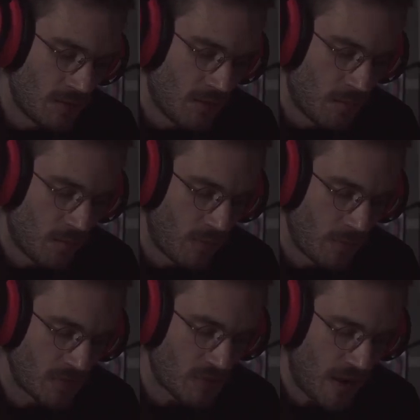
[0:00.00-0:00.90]
of the
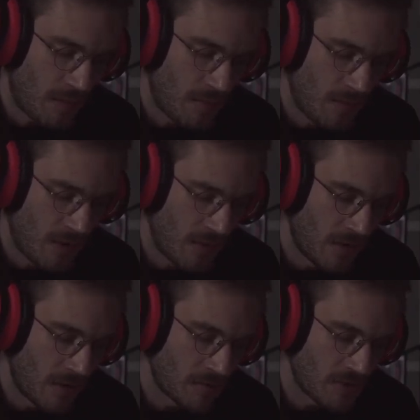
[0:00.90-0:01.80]
performers grabbed me by the
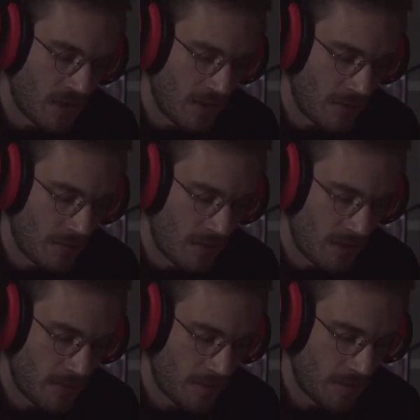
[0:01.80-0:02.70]
arms and held me.
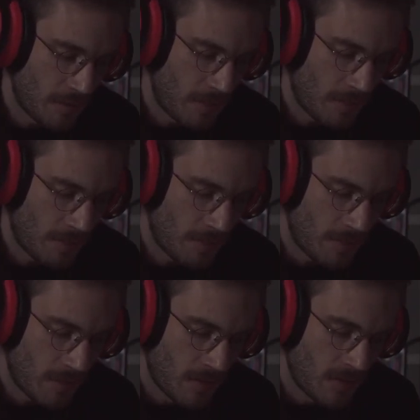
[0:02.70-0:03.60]

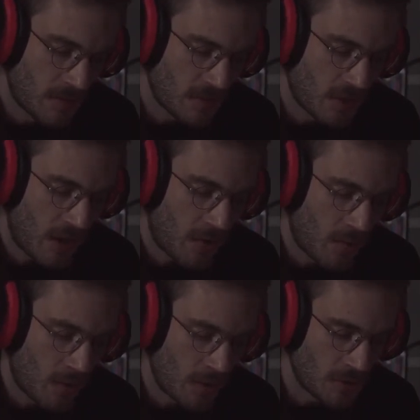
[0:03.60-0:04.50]
"This is their world,